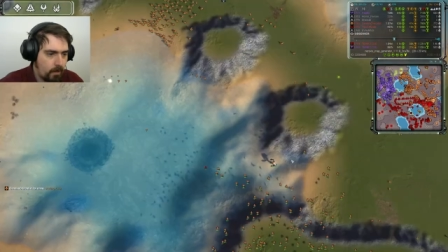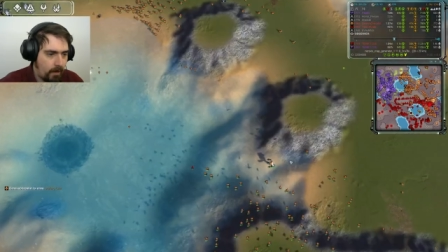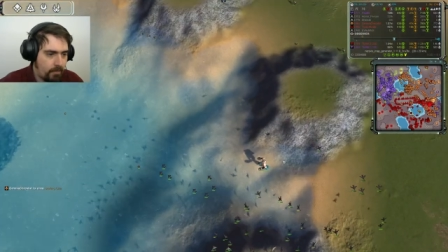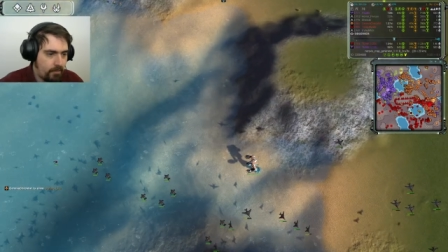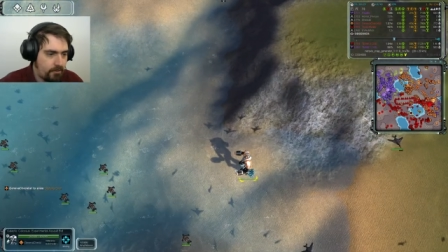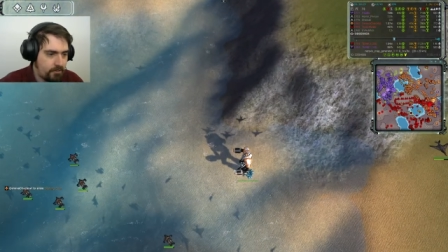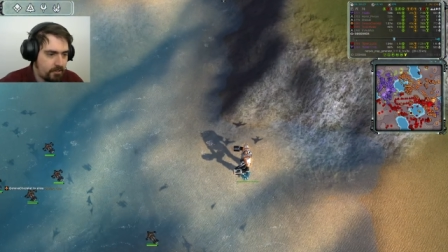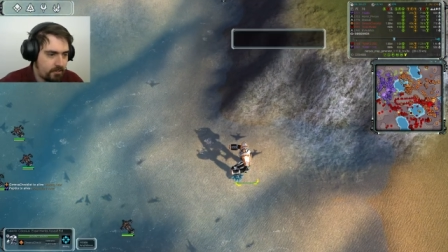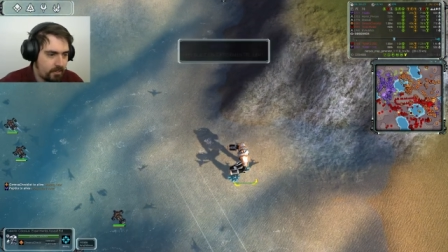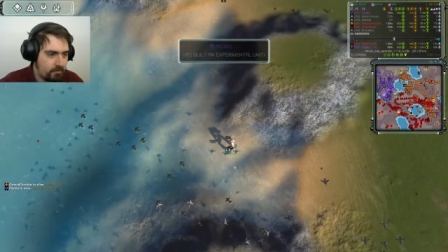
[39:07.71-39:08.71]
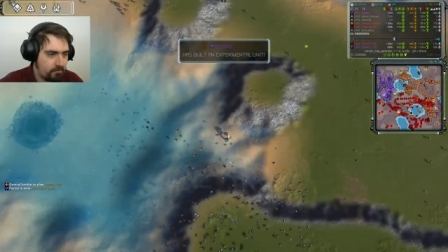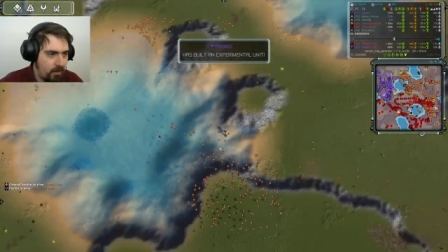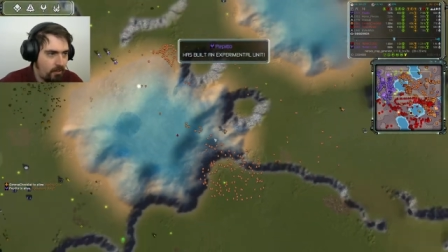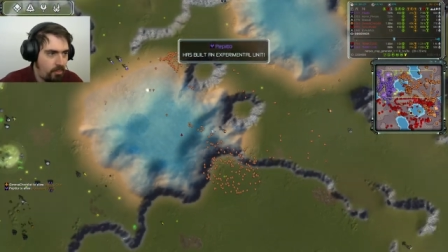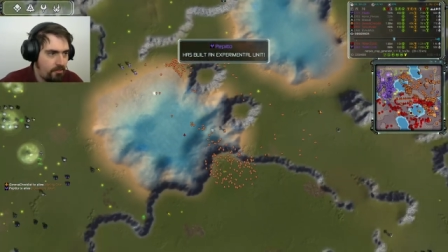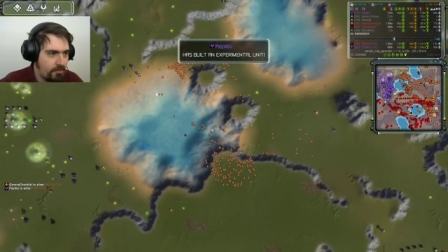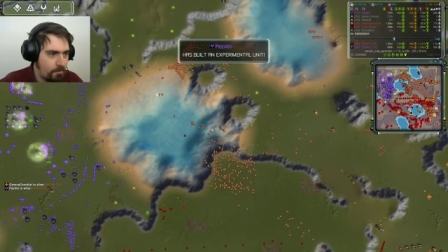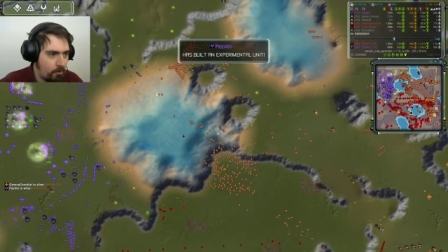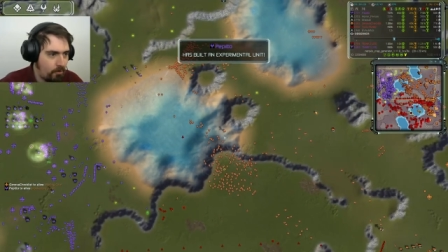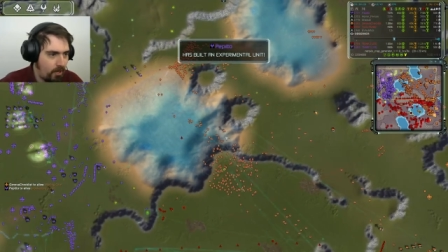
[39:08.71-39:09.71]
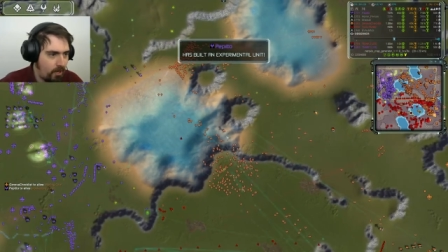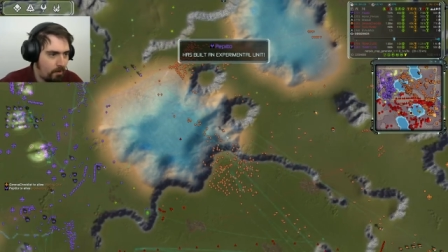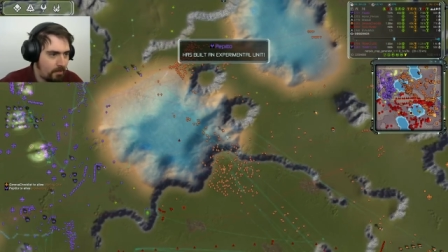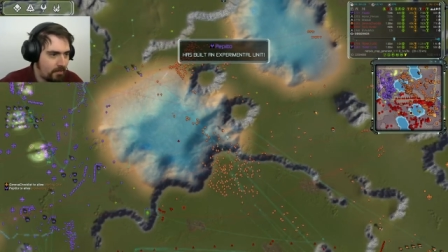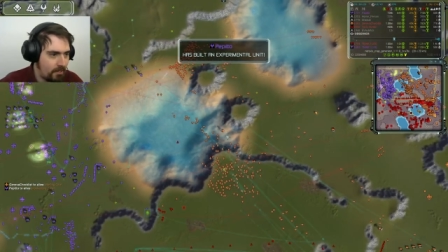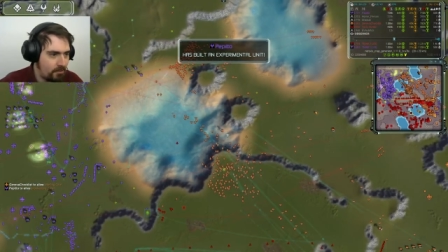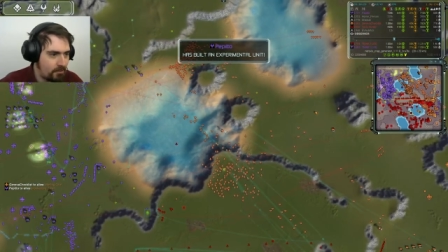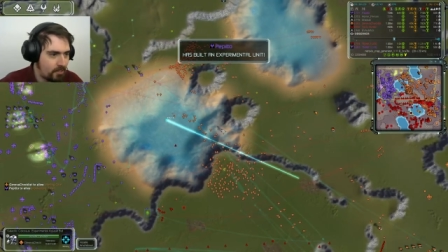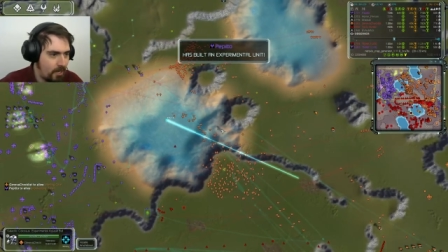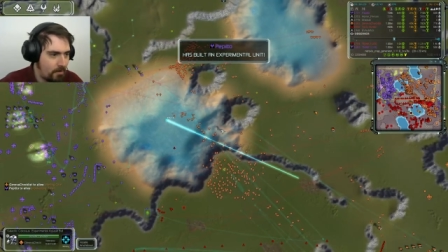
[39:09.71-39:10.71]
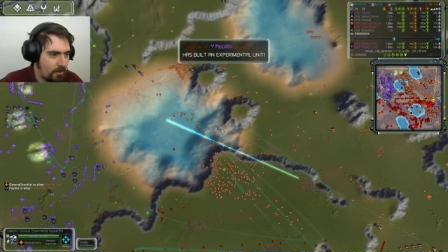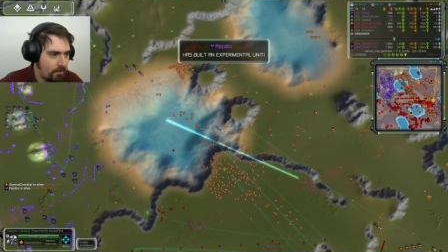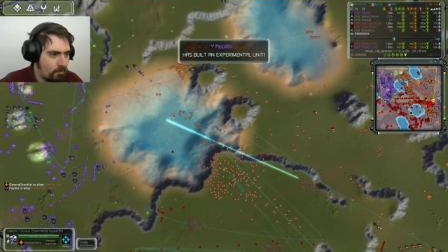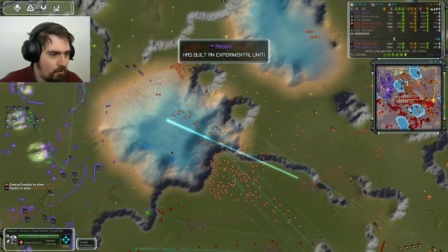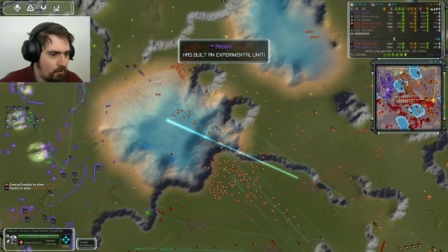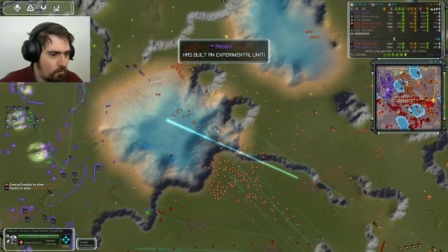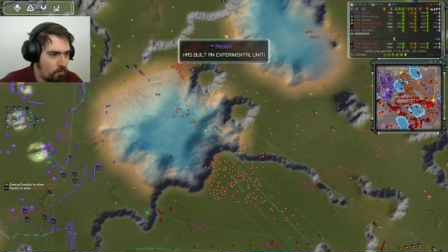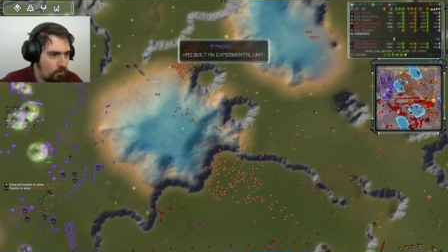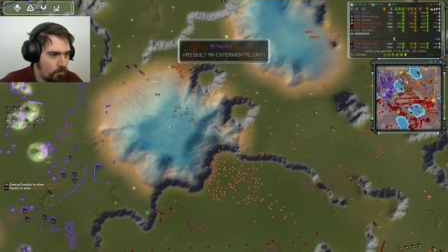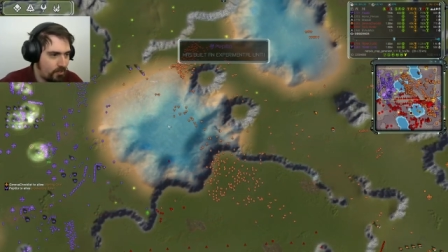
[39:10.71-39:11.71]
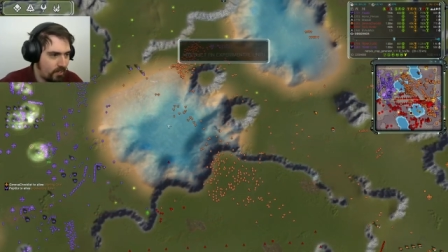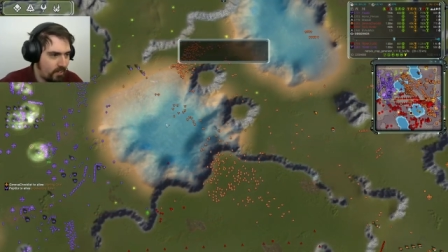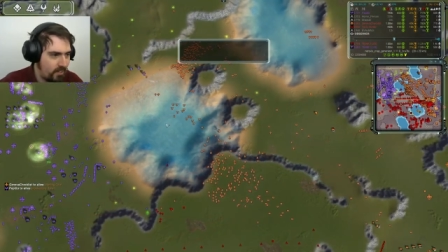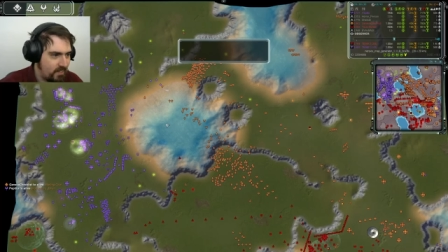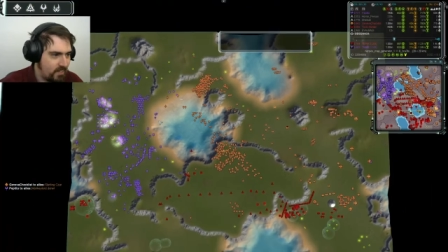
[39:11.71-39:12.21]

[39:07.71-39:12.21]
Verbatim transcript: And this GC, rather than support the Harbies, that's just coming through the water,